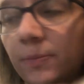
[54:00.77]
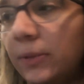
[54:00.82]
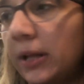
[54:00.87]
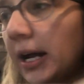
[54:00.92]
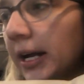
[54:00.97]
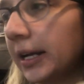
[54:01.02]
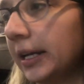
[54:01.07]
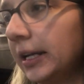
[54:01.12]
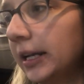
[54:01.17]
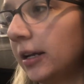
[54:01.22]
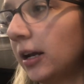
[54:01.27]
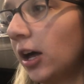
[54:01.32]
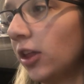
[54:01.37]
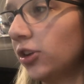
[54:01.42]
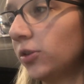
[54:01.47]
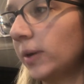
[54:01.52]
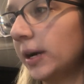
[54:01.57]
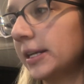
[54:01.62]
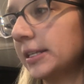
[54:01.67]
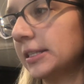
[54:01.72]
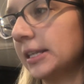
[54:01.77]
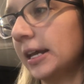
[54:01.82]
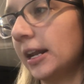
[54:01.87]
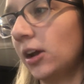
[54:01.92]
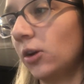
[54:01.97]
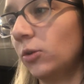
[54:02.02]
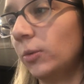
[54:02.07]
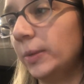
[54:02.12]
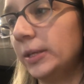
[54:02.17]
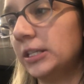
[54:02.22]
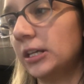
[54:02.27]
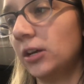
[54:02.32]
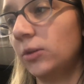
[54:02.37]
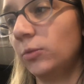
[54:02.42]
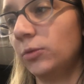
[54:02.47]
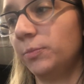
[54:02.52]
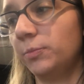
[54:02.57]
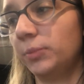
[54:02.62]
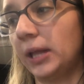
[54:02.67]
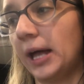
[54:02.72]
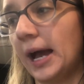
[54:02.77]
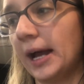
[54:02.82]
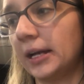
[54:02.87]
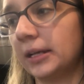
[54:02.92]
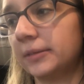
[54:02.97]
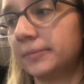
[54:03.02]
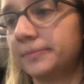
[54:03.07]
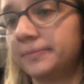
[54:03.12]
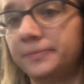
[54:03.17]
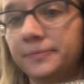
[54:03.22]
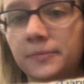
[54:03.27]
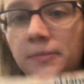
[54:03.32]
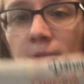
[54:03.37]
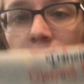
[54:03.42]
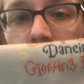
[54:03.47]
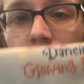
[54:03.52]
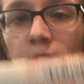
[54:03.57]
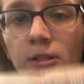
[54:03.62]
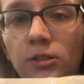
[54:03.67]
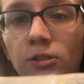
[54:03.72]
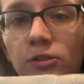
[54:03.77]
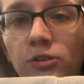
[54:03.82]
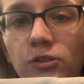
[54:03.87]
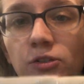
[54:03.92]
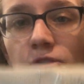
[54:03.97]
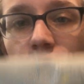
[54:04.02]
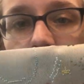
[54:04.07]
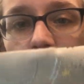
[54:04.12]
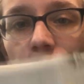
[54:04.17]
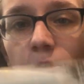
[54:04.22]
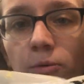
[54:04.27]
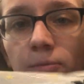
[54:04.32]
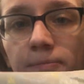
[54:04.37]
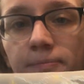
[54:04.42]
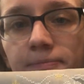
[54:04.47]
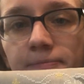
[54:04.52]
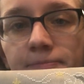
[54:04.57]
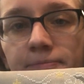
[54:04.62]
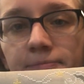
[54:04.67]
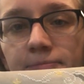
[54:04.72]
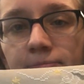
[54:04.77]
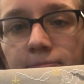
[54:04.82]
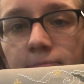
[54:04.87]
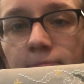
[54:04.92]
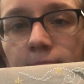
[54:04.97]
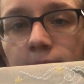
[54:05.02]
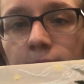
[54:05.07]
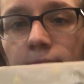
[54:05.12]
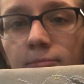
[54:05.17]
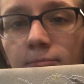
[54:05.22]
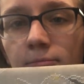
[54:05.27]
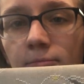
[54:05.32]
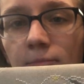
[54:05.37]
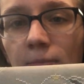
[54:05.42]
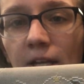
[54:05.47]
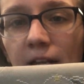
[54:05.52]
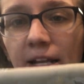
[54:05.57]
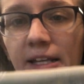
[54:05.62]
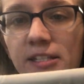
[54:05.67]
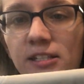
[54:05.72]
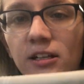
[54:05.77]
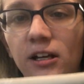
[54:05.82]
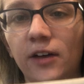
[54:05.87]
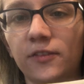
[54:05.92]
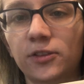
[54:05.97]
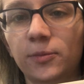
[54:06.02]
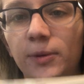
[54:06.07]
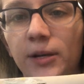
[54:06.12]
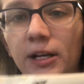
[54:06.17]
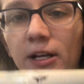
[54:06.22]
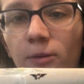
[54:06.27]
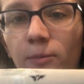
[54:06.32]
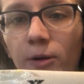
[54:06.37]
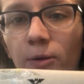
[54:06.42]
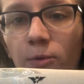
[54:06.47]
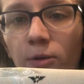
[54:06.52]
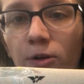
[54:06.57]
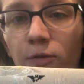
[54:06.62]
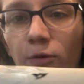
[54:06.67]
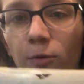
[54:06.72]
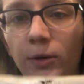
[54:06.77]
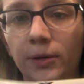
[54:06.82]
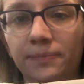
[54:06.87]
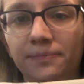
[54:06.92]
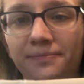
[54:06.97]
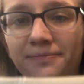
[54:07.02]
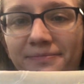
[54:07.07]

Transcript: black in it. Otherwise, then I will be done with black. So, and I still have to pick out my 1/1.